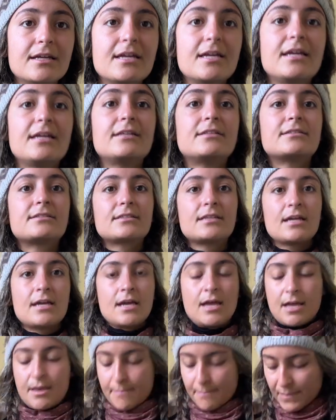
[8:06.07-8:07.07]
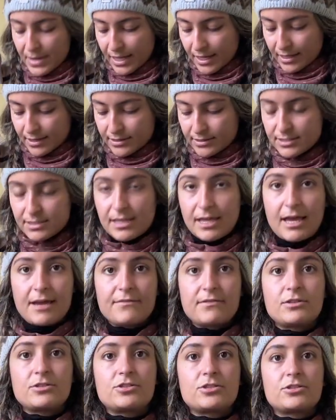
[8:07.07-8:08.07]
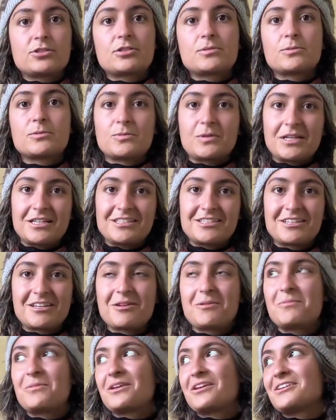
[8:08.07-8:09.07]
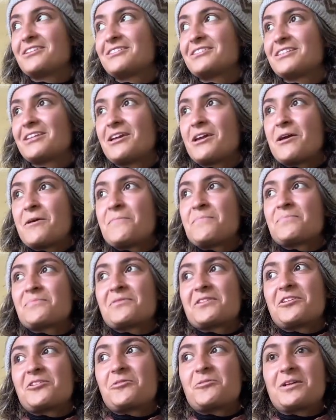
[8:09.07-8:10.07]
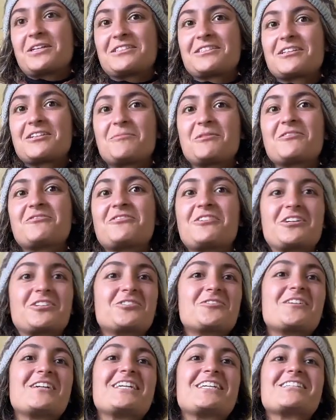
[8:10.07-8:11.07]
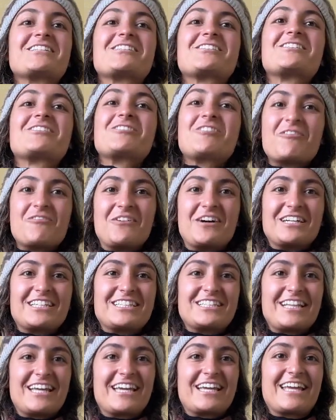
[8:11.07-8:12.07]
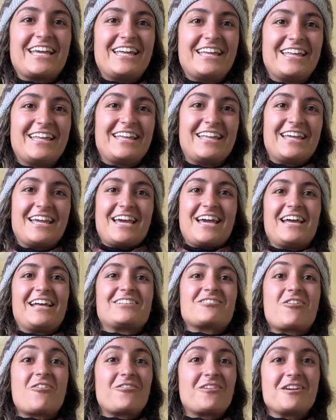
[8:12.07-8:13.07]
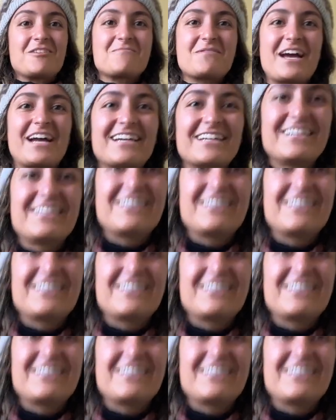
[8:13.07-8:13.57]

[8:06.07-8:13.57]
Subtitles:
is pants that have an adjustable waist, because your weight's going to be fluctuating so much. Like it's already baggy and